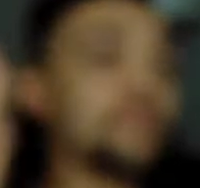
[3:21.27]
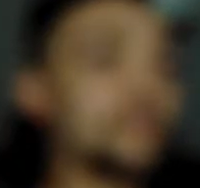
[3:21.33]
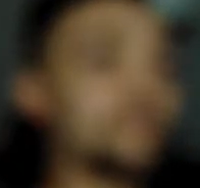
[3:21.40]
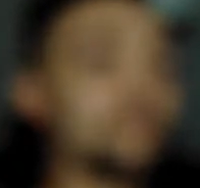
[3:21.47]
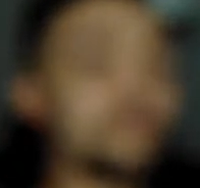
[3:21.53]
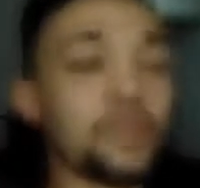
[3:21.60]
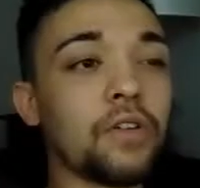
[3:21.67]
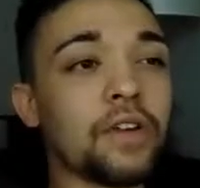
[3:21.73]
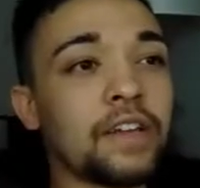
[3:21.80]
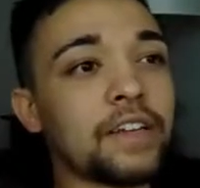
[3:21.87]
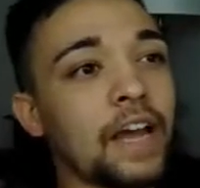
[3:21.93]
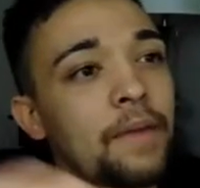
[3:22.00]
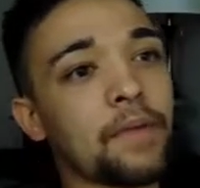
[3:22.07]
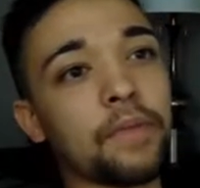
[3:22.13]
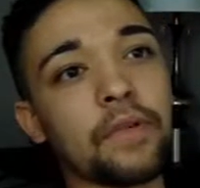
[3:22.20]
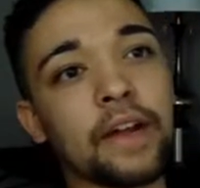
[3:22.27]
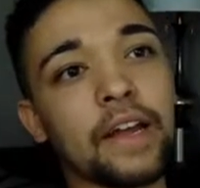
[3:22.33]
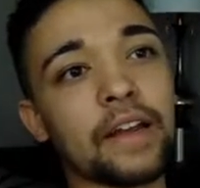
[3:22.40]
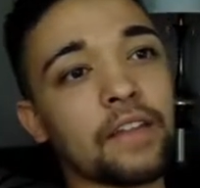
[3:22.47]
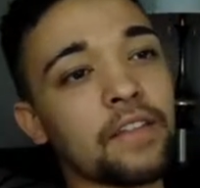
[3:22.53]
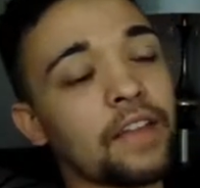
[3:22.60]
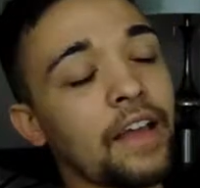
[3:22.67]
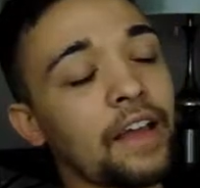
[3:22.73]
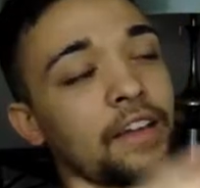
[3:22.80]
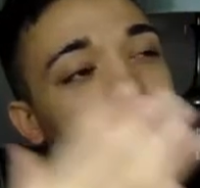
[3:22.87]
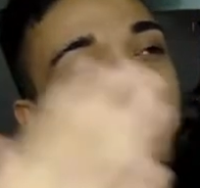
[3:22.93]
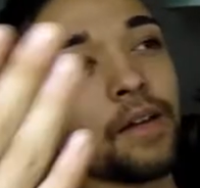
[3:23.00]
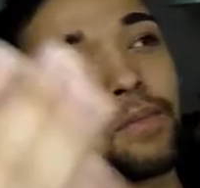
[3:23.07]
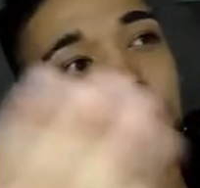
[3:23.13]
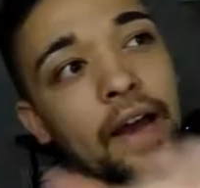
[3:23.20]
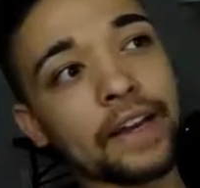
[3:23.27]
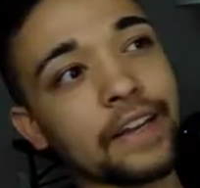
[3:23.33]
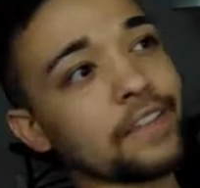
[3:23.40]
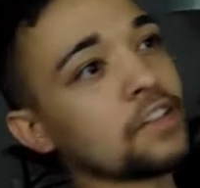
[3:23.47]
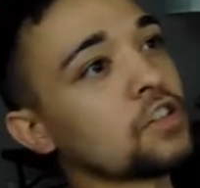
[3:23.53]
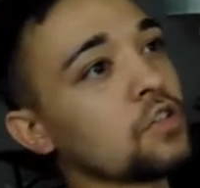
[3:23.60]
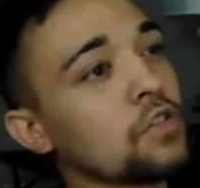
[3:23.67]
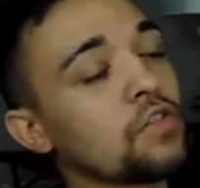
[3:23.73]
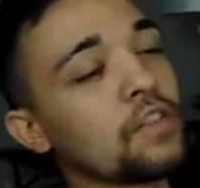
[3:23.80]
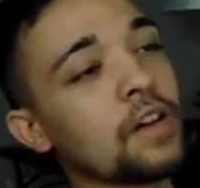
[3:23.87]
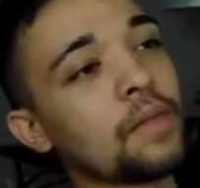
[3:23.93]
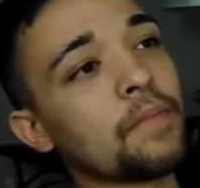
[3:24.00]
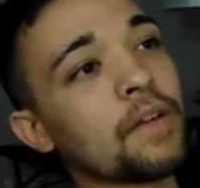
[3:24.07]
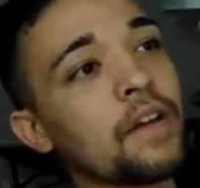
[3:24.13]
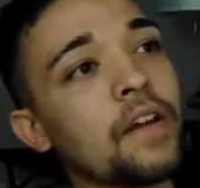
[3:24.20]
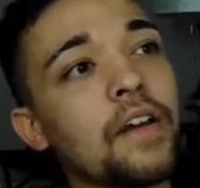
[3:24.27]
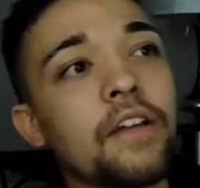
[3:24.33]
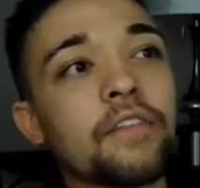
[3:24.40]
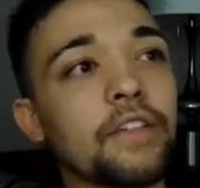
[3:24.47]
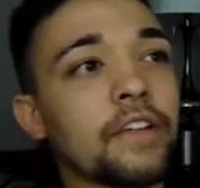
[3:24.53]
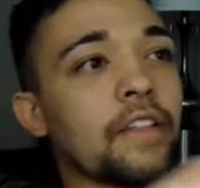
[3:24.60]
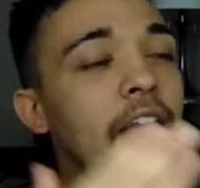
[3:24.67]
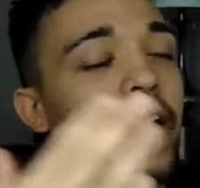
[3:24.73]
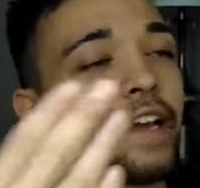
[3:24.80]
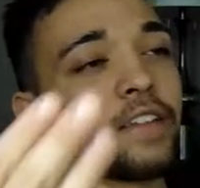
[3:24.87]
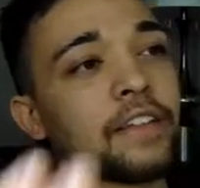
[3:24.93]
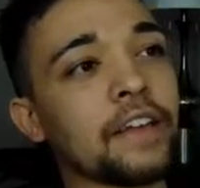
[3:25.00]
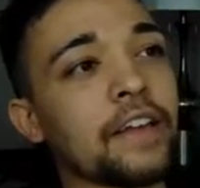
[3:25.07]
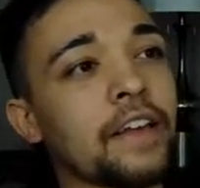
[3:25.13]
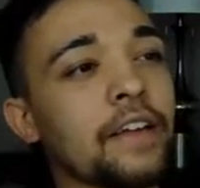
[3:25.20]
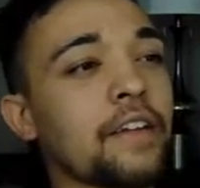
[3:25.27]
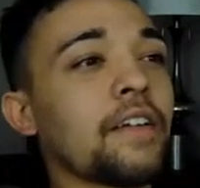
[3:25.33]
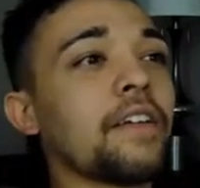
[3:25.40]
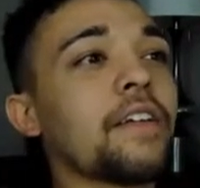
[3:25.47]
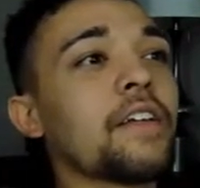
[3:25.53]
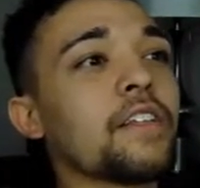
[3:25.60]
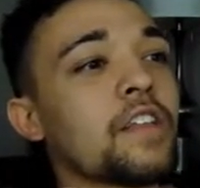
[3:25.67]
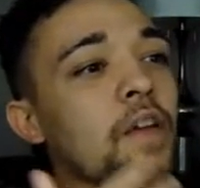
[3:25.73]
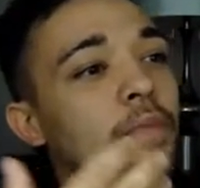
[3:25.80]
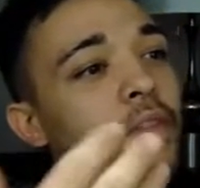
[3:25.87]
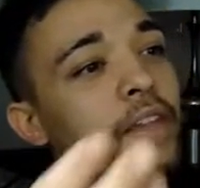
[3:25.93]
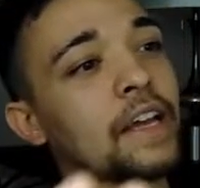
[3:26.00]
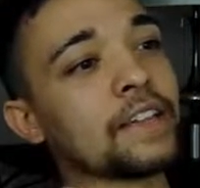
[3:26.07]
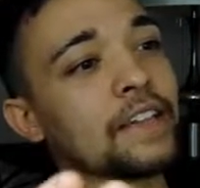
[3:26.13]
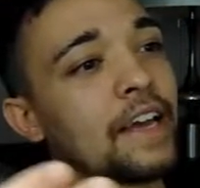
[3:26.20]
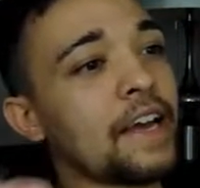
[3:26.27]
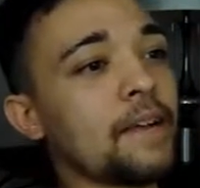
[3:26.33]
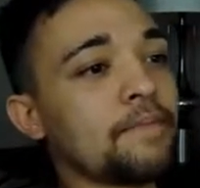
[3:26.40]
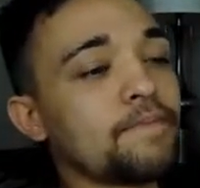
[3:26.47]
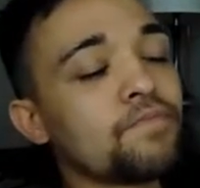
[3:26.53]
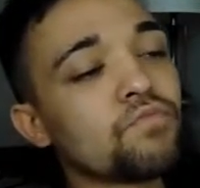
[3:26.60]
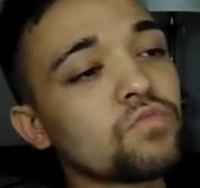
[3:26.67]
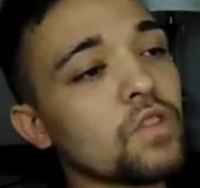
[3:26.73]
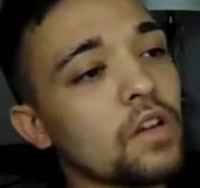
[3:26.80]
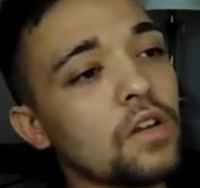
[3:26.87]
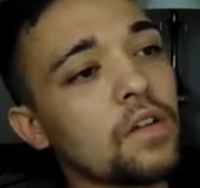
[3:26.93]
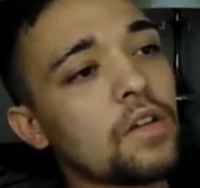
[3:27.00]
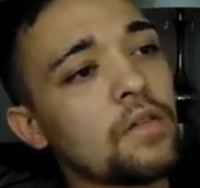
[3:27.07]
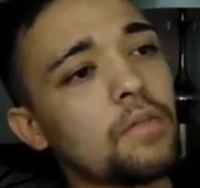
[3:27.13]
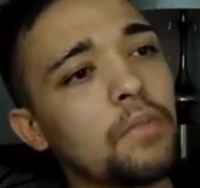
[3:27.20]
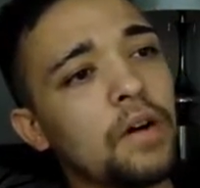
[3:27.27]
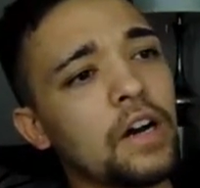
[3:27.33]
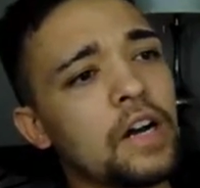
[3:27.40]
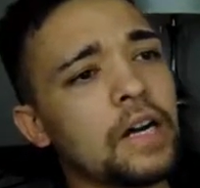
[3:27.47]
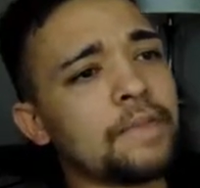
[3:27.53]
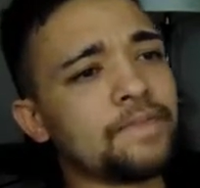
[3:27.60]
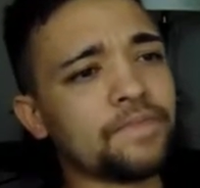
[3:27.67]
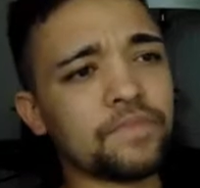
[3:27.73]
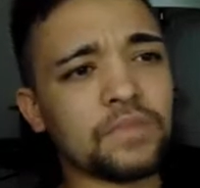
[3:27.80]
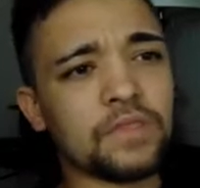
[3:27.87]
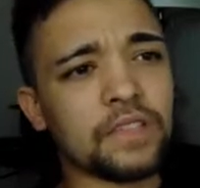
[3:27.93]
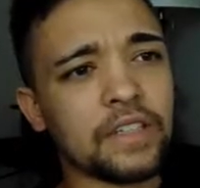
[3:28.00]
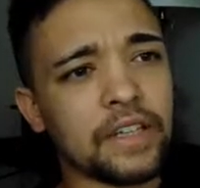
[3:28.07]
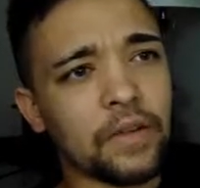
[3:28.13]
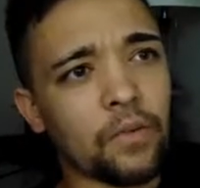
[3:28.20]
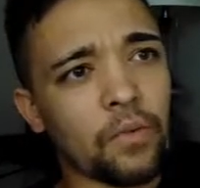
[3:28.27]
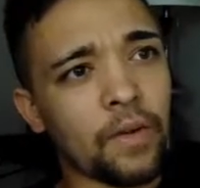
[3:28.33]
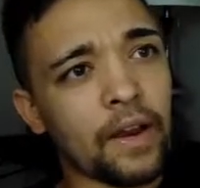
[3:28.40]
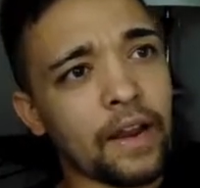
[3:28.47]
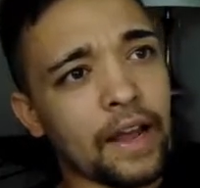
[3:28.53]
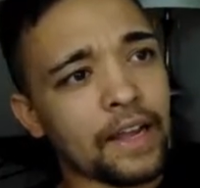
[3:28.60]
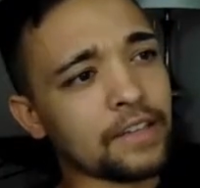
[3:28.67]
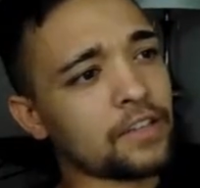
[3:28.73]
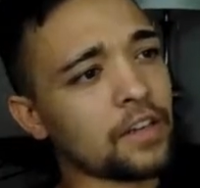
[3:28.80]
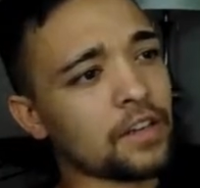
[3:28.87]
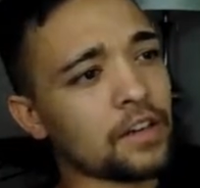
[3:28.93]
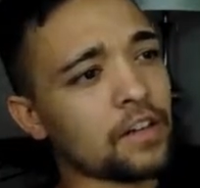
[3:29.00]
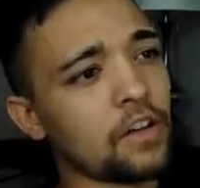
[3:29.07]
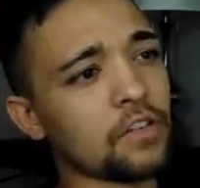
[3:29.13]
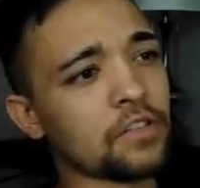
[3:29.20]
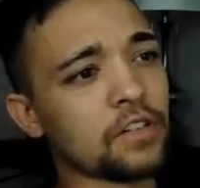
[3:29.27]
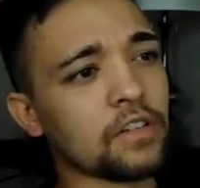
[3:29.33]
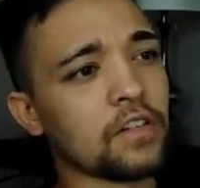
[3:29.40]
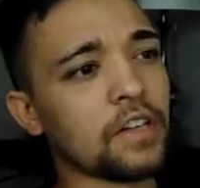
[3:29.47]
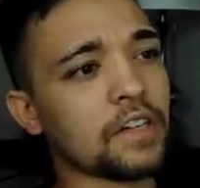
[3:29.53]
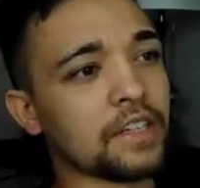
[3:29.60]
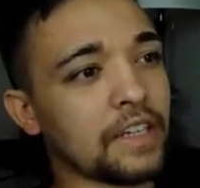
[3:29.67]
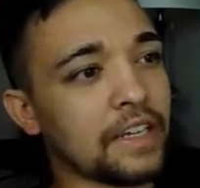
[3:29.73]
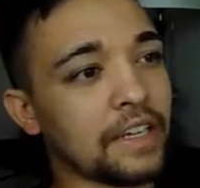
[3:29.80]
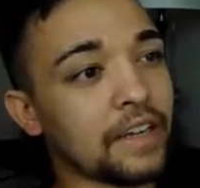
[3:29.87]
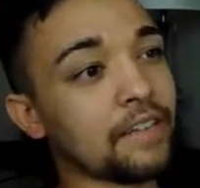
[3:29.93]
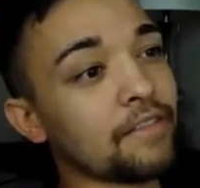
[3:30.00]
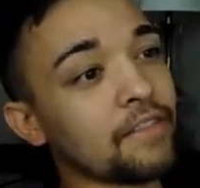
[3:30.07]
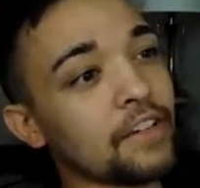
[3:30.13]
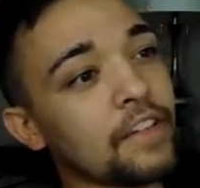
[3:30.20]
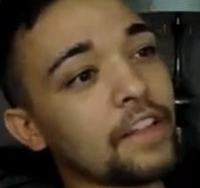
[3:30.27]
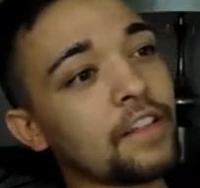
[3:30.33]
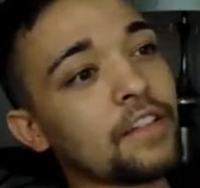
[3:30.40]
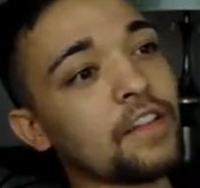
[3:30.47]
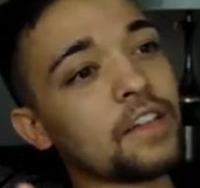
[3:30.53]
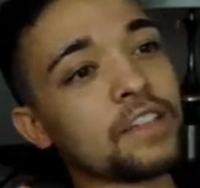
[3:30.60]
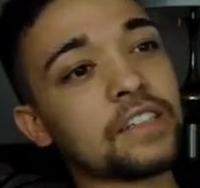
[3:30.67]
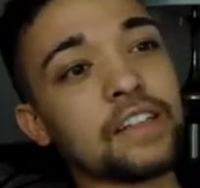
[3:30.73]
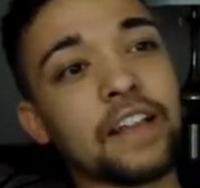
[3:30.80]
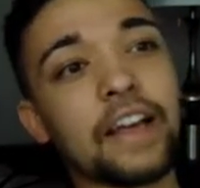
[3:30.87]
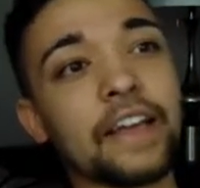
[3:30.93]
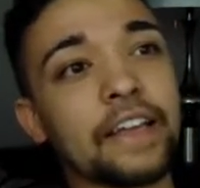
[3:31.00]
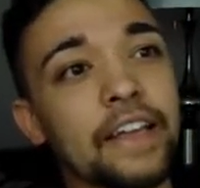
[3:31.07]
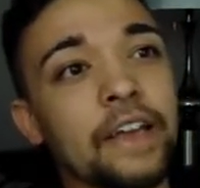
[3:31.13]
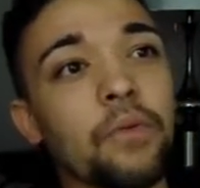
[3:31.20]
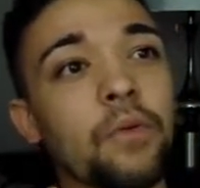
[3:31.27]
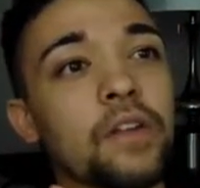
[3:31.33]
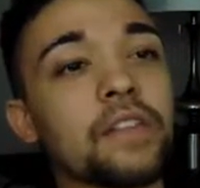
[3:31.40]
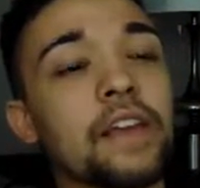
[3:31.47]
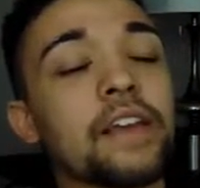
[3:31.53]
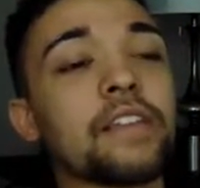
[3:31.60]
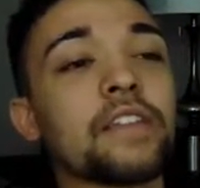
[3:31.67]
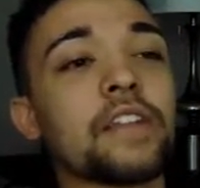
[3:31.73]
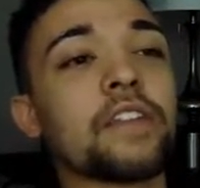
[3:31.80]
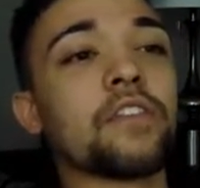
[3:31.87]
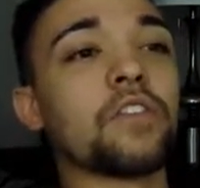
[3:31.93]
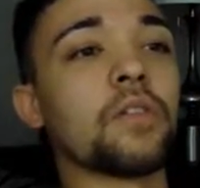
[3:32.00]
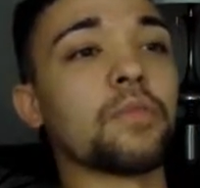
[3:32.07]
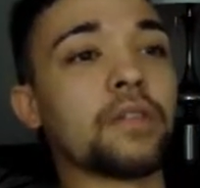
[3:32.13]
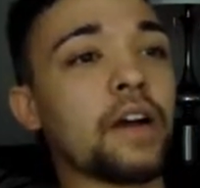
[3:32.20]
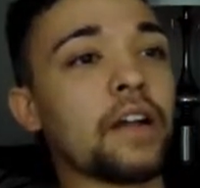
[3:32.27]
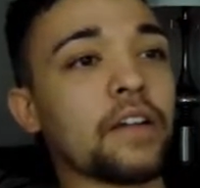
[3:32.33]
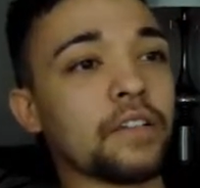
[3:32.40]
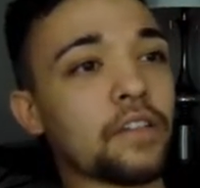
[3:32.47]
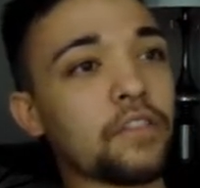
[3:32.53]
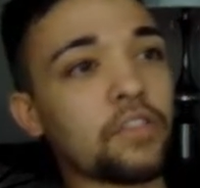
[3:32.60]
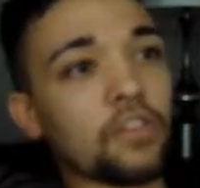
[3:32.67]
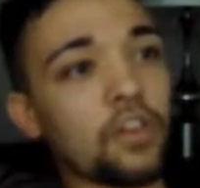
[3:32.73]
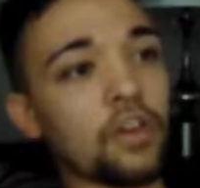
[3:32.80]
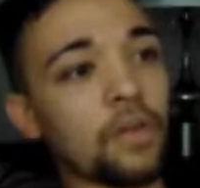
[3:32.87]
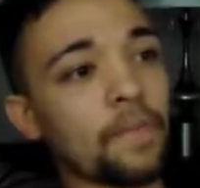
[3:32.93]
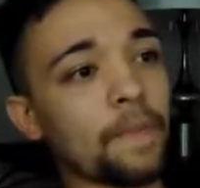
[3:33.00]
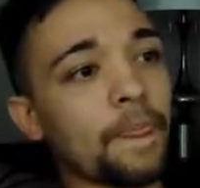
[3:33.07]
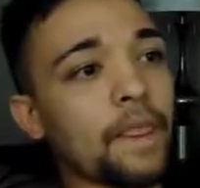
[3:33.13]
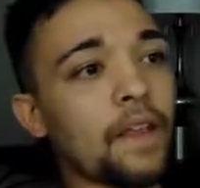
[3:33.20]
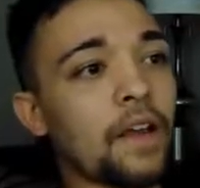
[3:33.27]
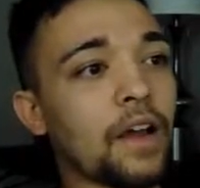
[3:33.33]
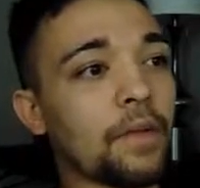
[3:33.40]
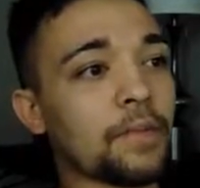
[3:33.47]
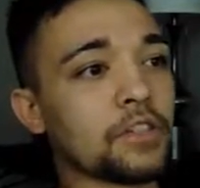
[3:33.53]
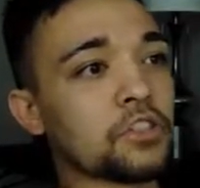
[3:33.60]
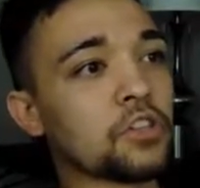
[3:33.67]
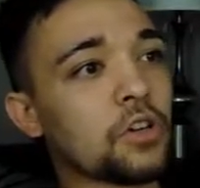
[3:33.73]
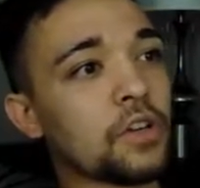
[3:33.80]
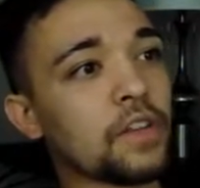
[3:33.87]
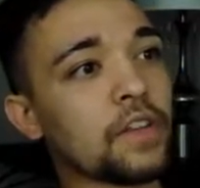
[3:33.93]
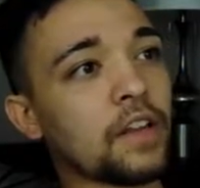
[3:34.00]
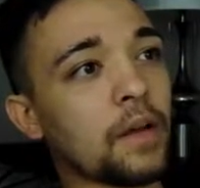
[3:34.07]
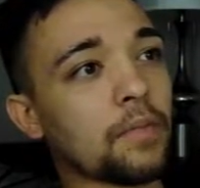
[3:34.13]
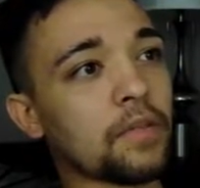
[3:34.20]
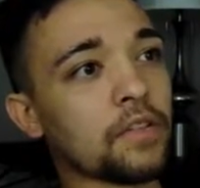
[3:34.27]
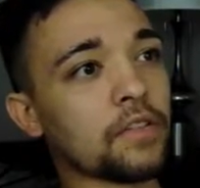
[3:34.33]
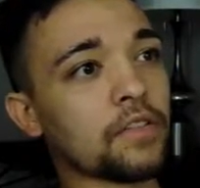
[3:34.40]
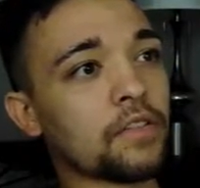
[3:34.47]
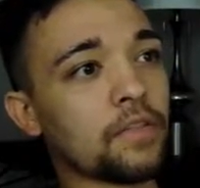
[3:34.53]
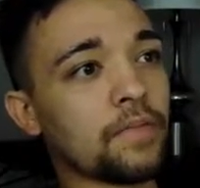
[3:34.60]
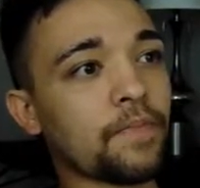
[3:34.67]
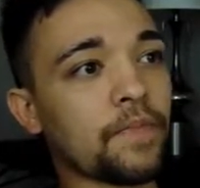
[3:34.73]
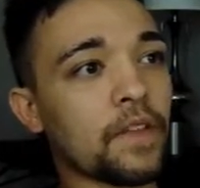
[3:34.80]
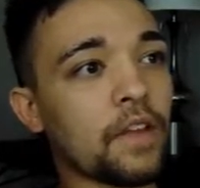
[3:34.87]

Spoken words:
and beauty type of brand, kind of combining the two of them, relaxing, something like that. But when I took a closer look, it really looked like it was a seasonal product. So I'm going to show you the numbers.